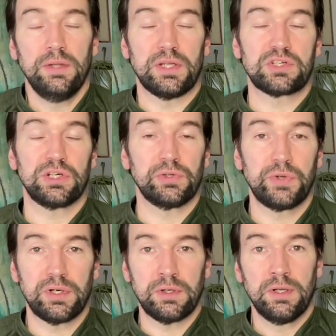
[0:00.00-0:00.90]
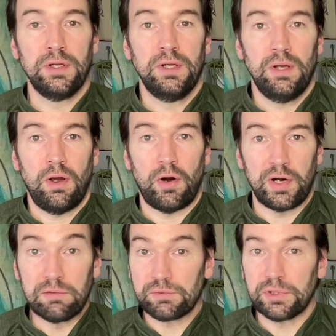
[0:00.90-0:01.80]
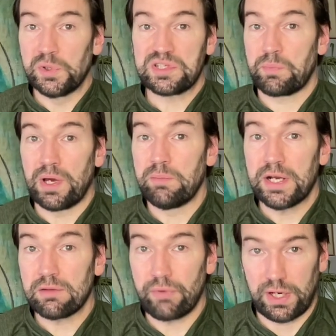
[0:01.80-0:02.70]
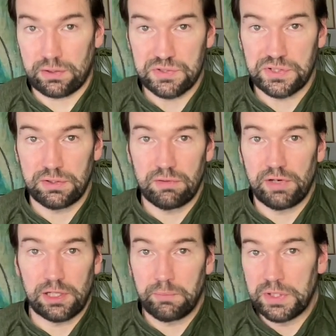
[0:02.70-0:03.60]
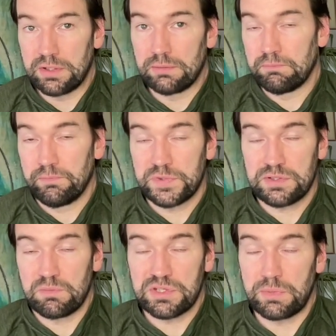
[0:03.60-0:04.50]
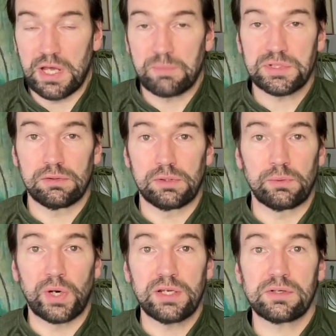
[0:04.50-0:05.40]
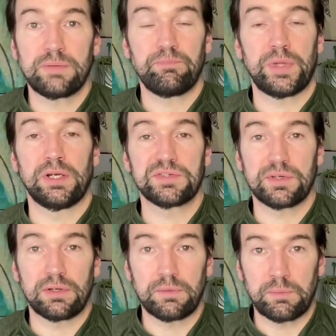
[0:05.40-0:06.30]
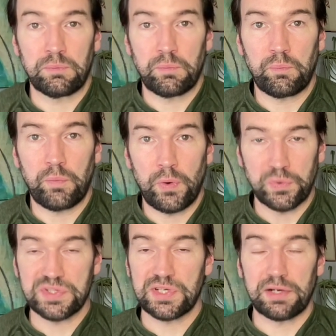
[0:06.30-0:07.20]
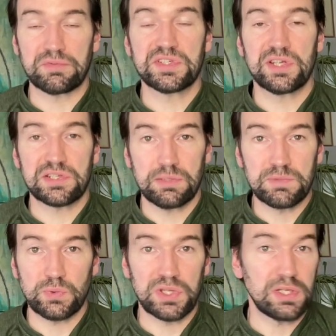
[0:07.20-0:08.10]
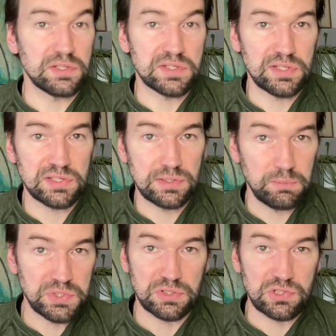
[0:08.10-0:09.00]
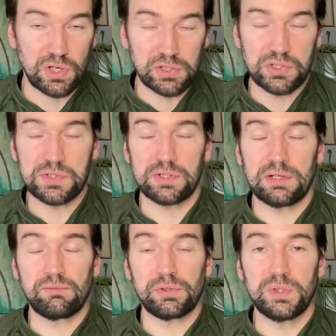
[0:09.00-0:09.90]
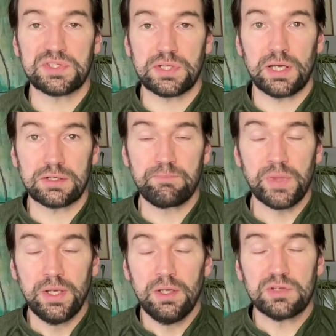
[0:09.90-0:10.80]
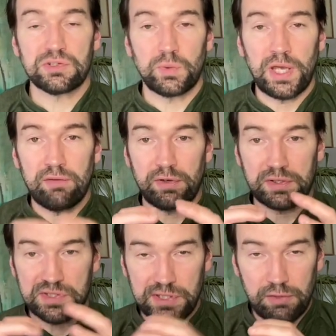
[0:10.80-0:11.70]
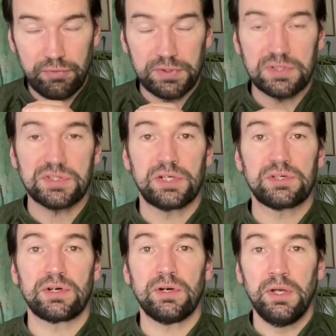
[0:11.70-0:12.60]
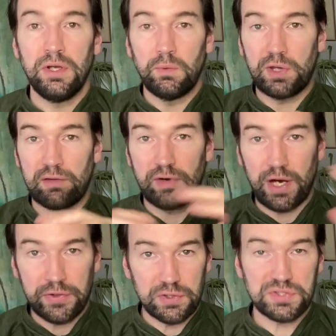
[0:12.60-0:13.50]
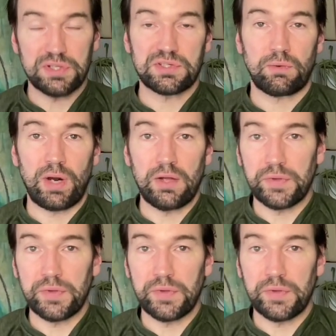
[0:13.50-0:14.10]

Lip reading: children are influenced by many factors in their development, and seems to be absolutely right. And it's a whole set of systems within systems and structures that influence that. So we have a self at the center, we have others that surround